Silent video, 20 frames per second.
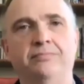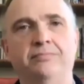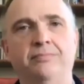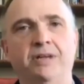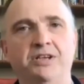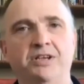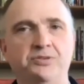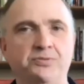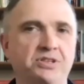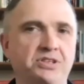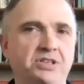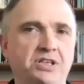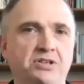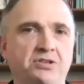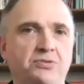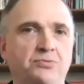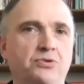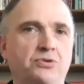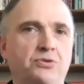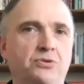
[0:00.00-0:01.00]
as we seek
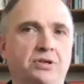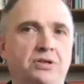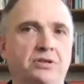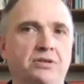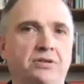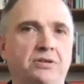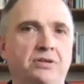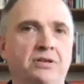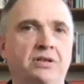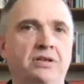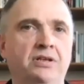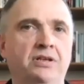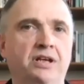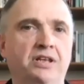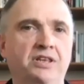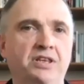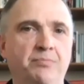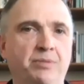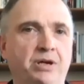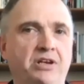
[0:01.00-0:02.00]
to walk
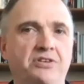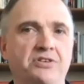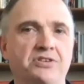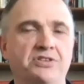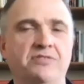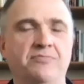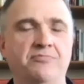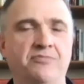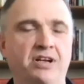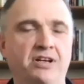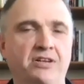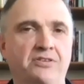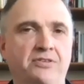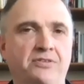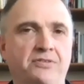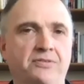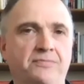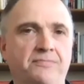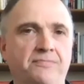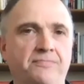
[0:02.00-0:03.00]
in the obedience of faith.
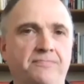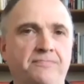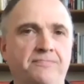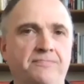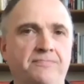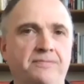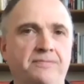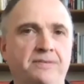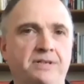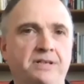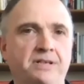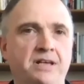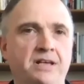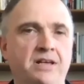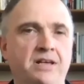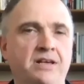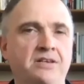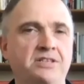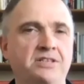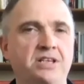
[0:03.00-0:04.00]

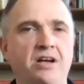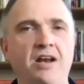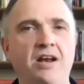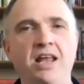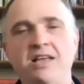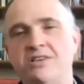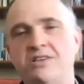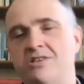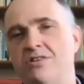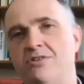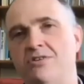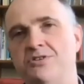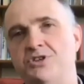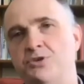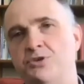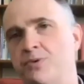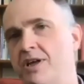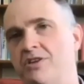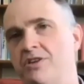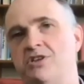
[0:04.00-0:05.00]
So let's not
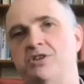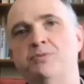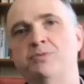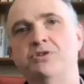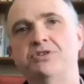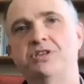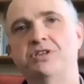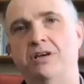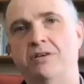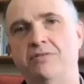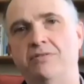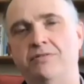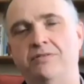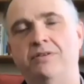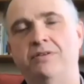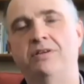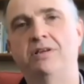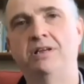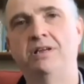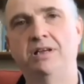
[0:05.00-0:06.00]
sweat the small stuff,
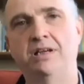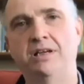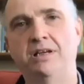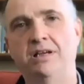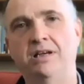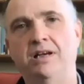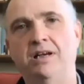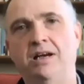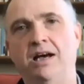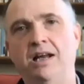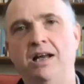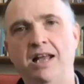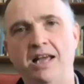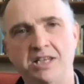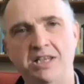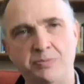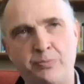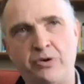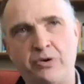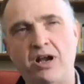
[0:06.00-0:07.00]
and
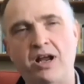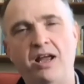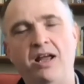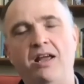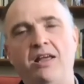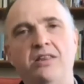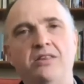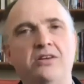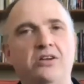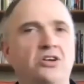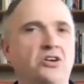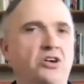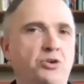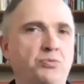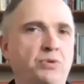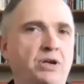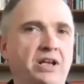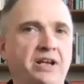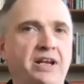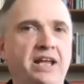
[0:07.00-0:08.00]
let's pray that God
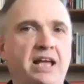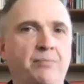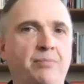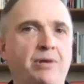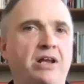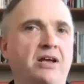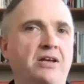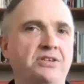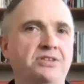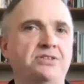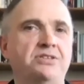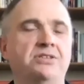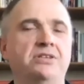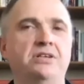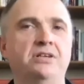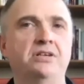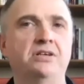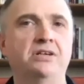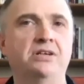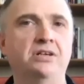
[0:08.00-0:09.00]
will enable us
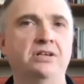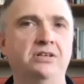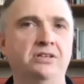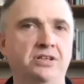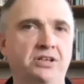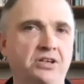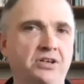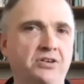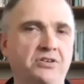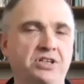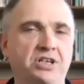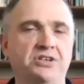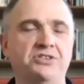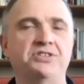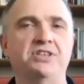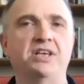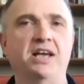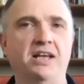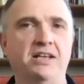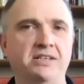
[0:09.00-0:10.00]
to do just
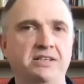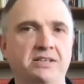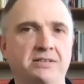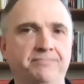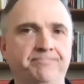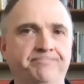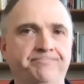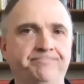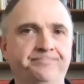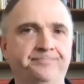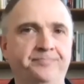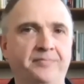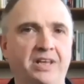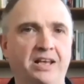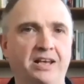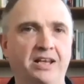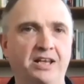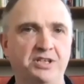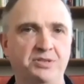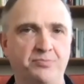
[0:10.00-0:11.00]
that.
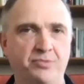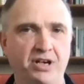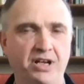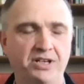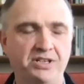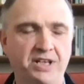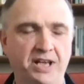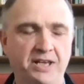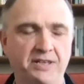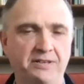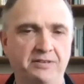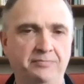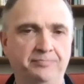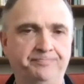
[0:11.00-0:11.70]
Let's pray together.